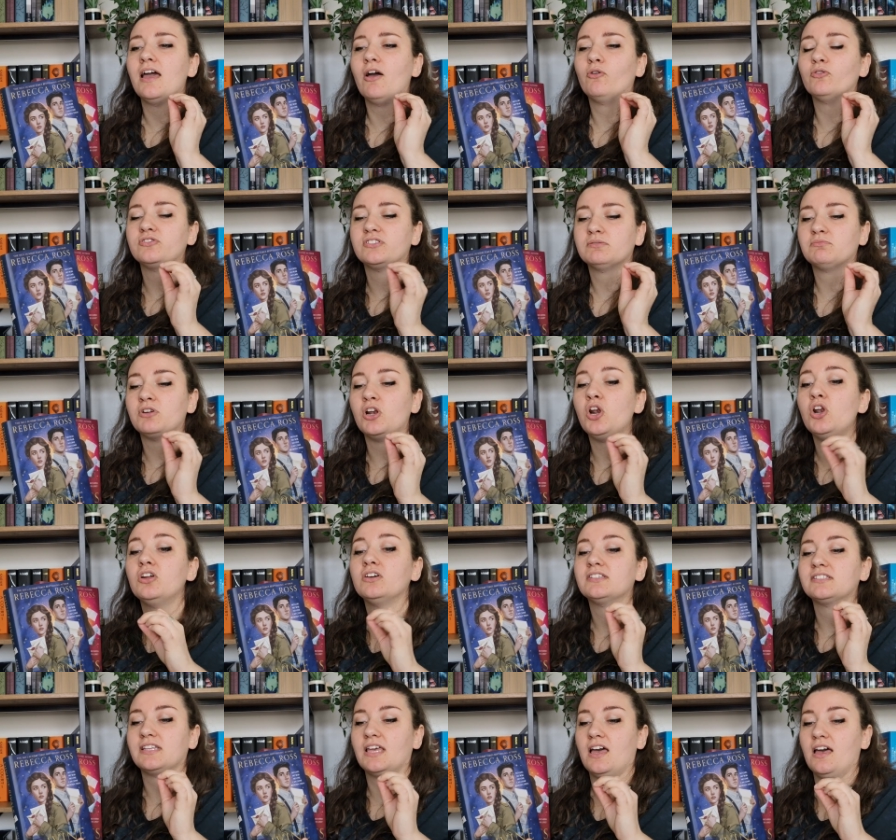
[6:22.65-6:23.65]
or someone
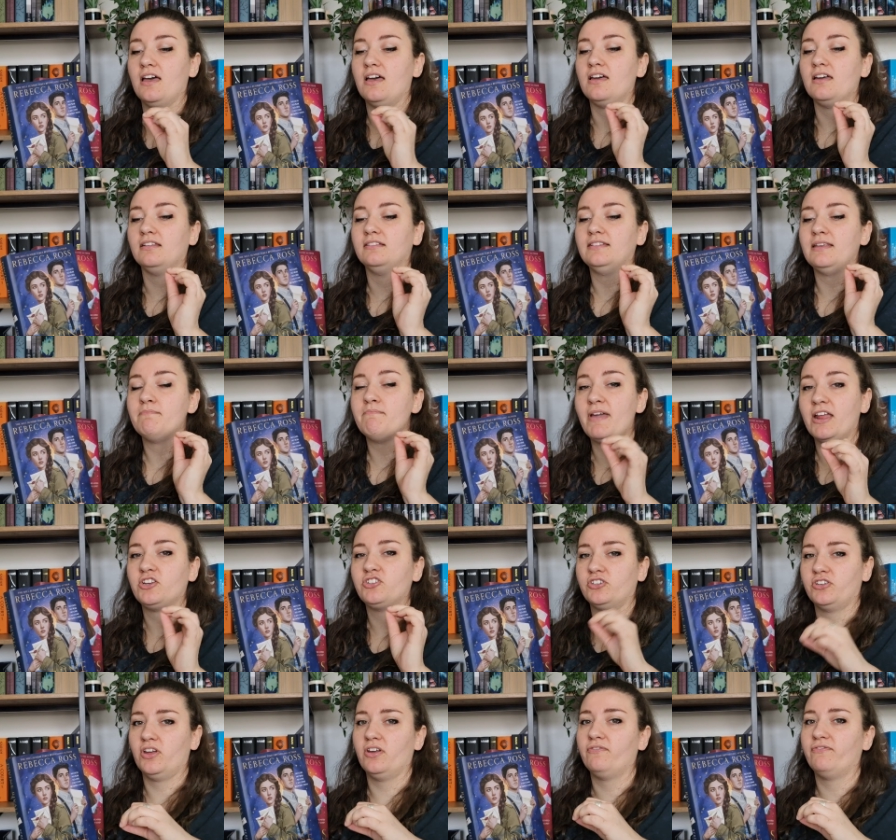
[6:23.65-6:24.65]
looks at her, they
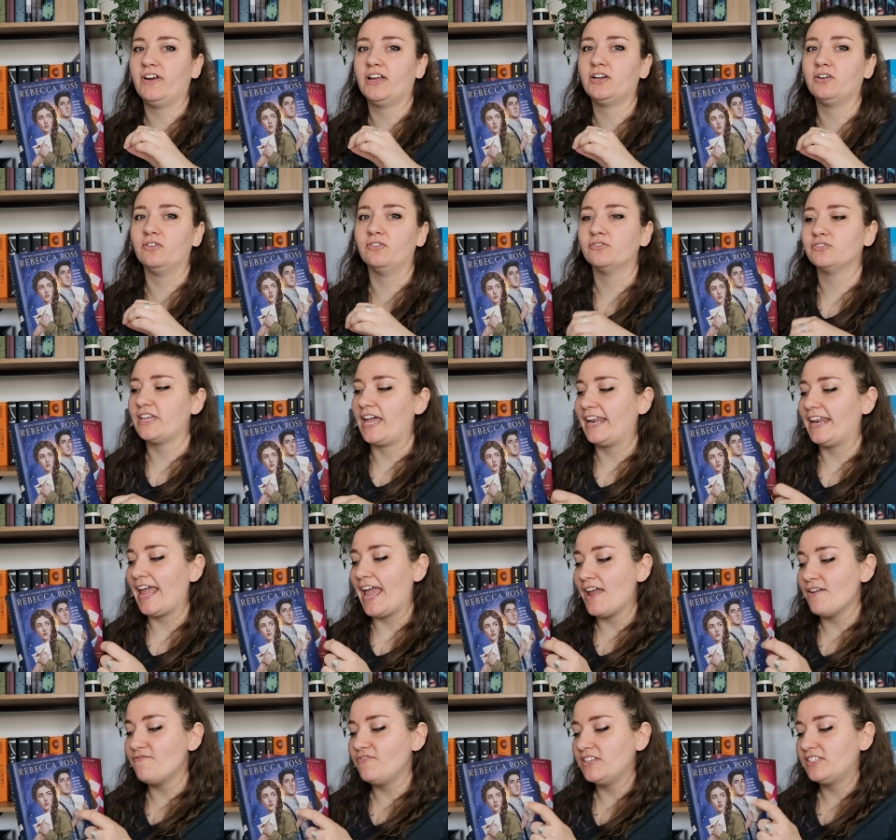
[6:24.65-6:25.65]
mention her freckles. And
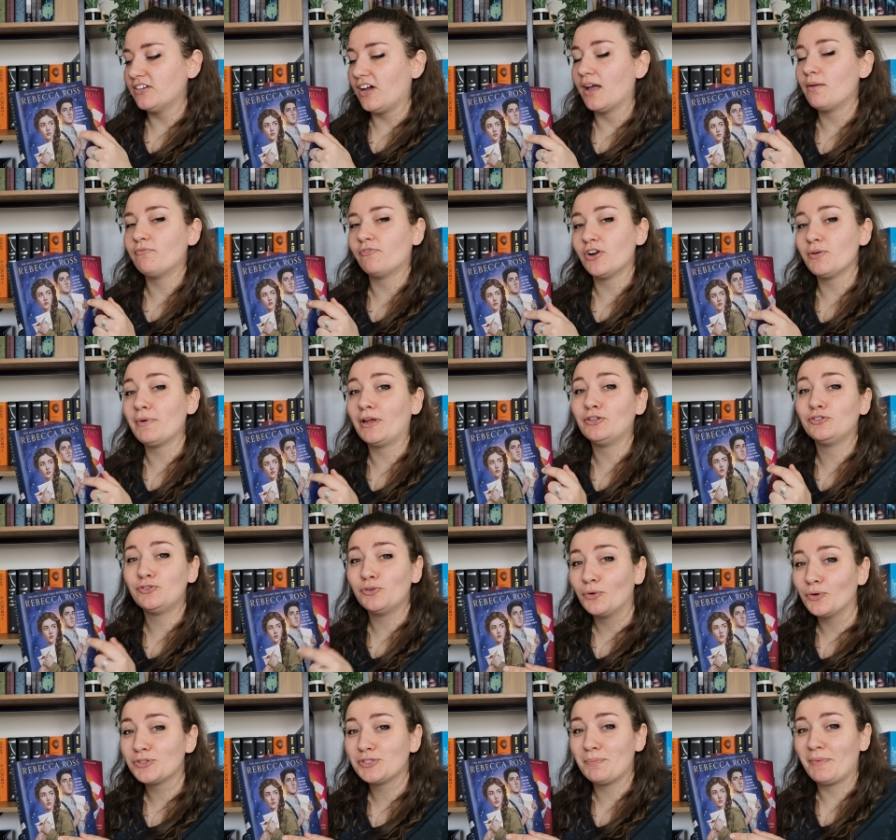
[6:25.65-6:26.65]
every time Roman
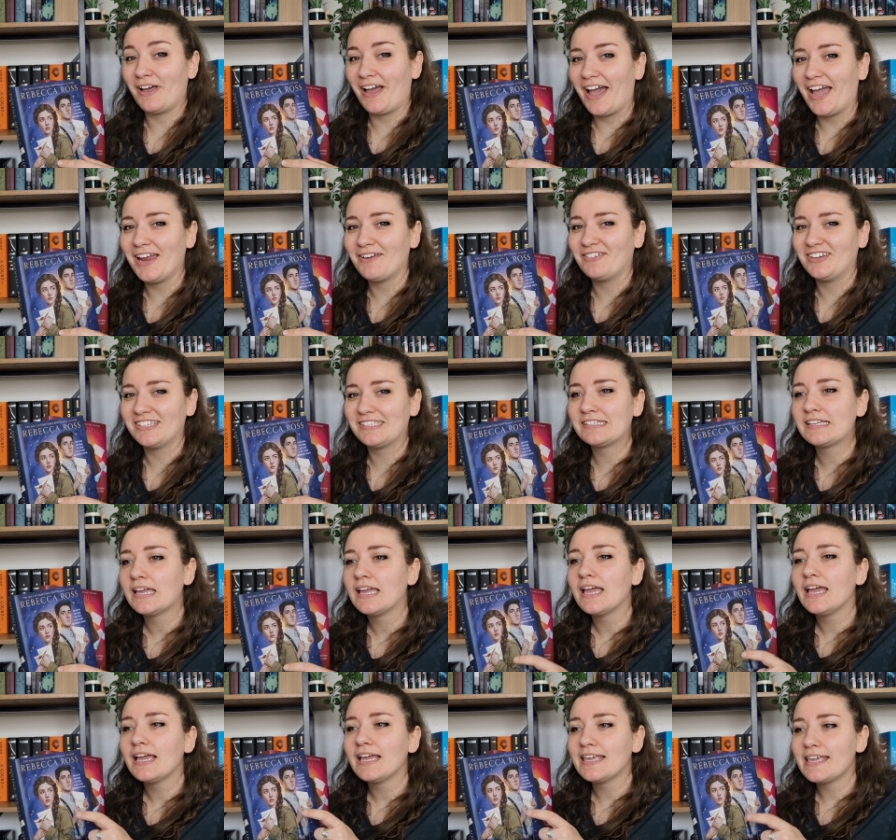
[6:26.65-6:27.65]
talks about Iris,
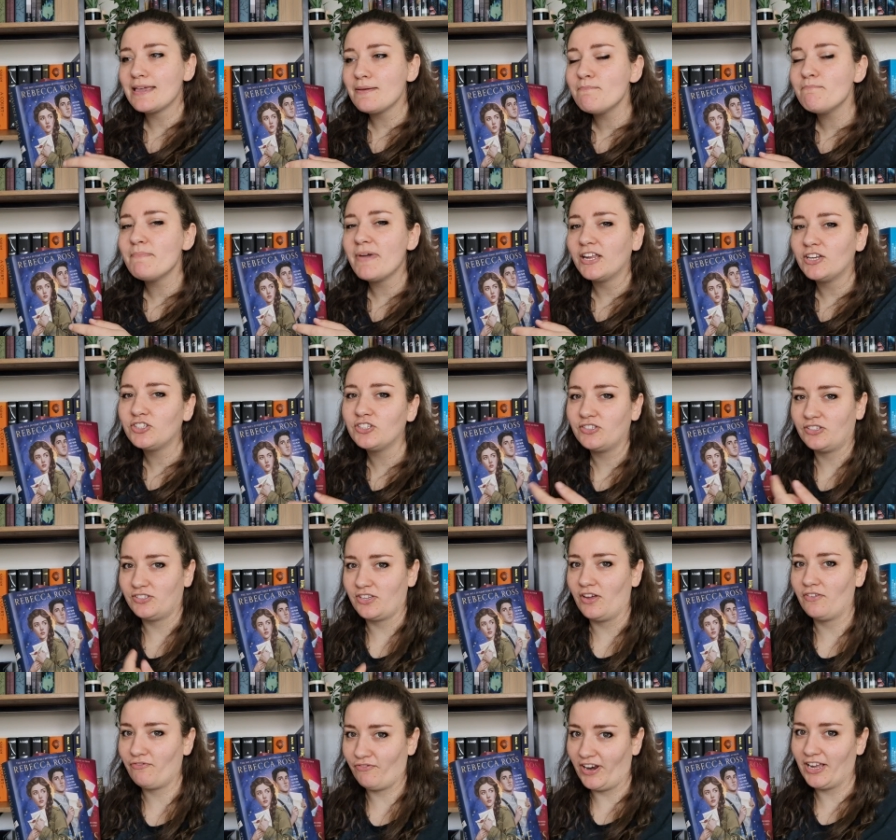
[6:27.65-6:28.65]
he mentions
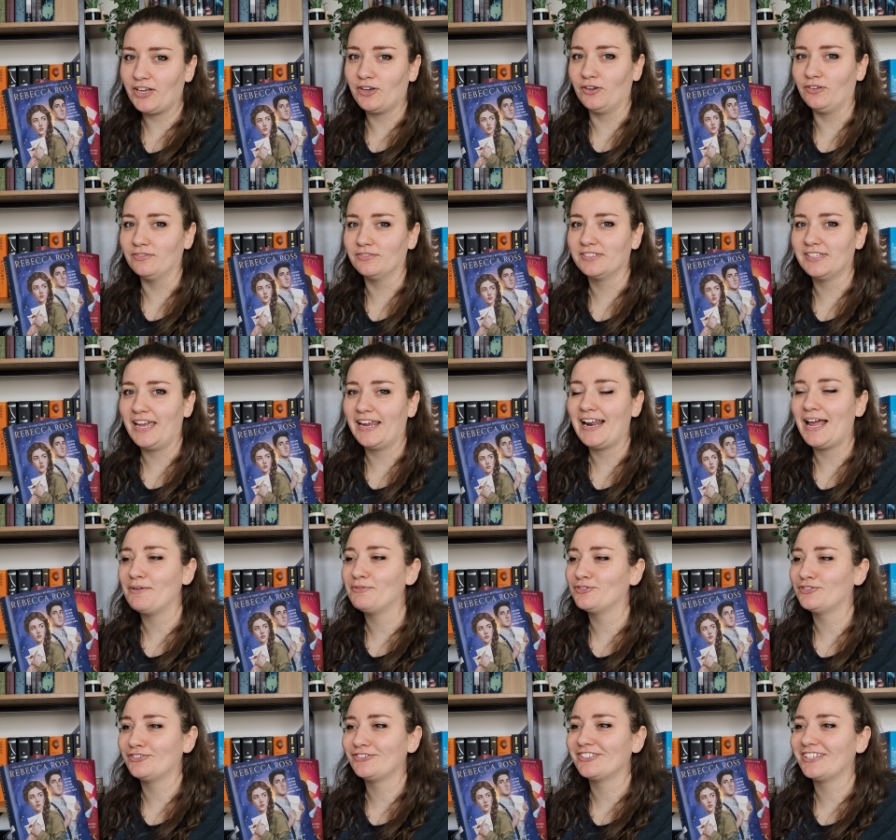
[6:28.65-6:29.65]
her freckles. And I
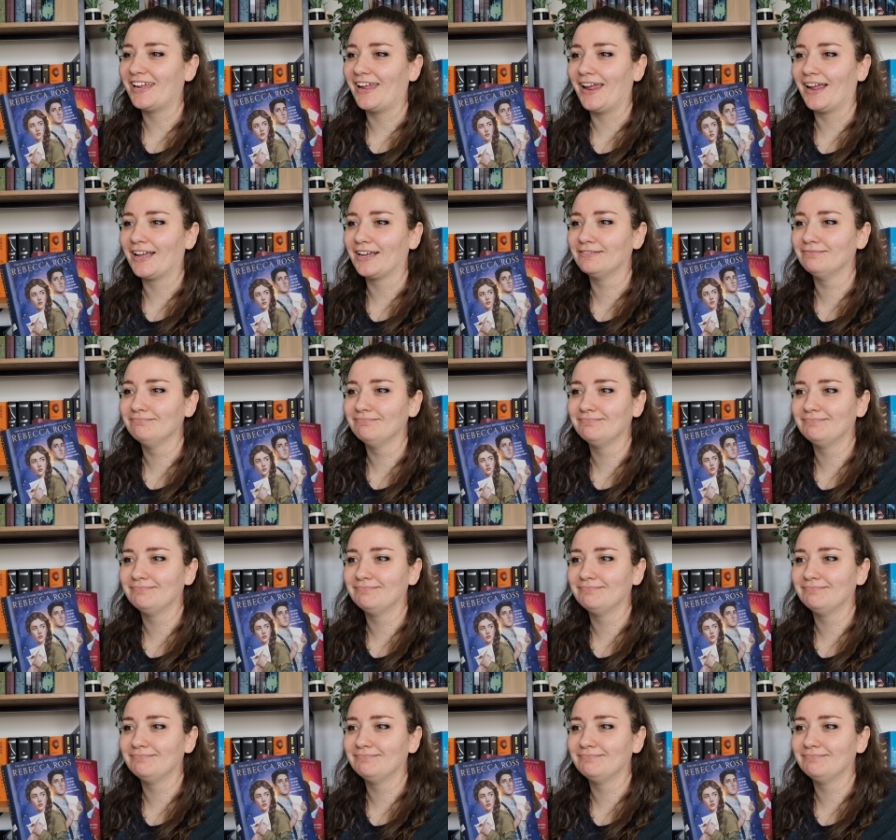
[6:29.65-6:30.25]
was just like,